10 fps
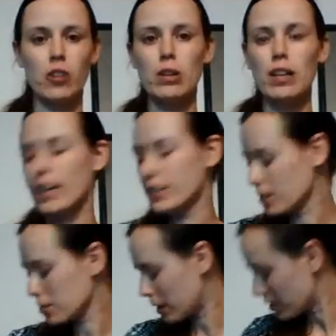Well, I
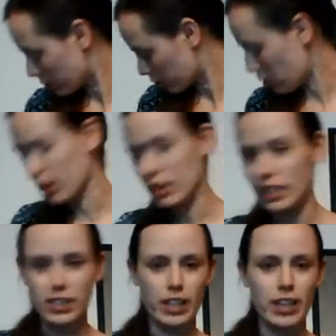just spent some
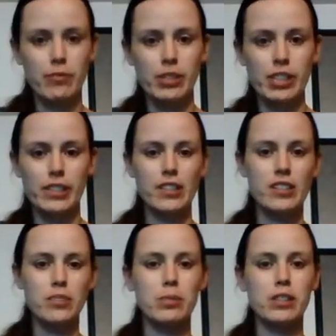quality time reading
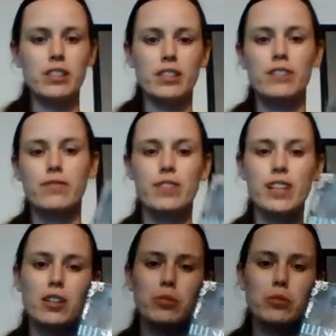this book.
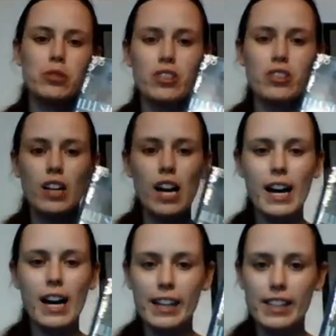I almost
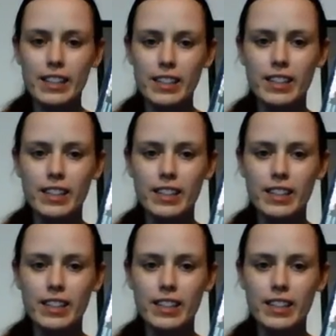cried.